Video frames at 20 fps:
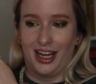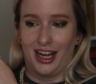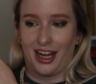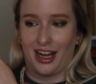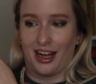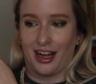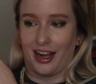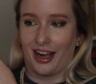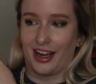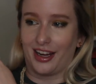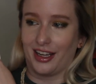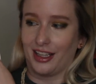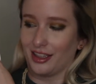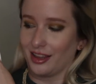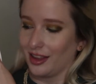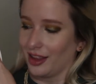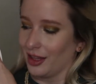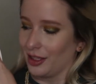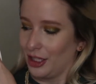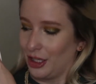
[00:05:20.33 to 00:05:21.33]
And
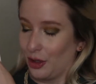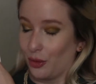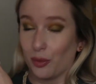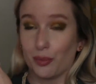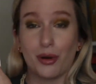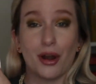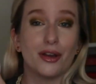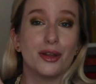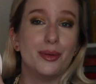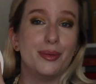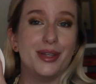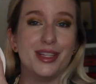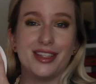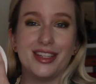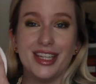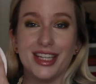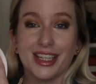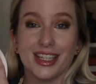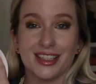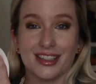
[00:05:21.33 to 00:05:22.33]
I, will probably be
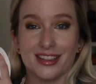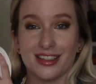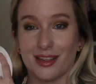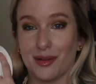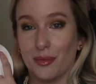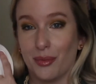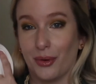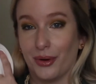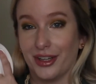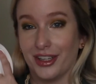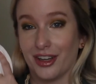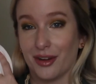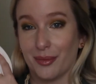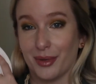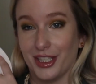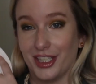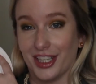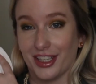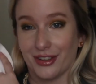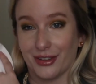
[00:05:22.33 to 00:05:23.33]
seeing this at some point on
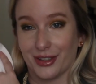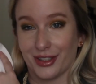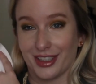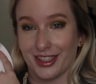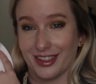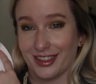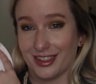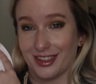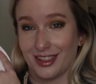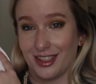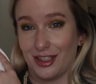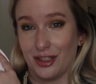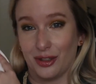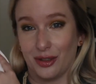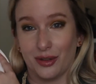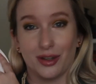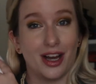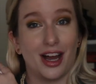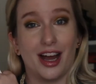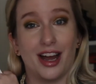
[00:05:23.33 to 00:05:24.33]
my channel because,
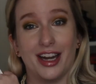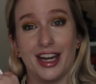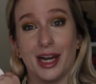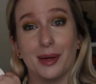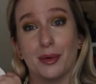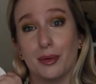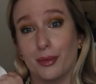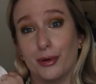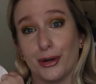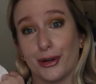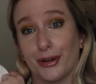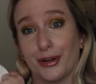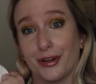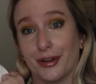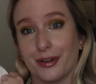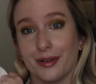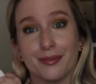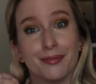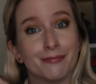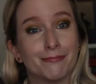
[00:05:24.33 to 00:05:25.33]
I am a book
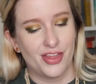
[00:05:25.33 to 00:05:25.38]
nerd.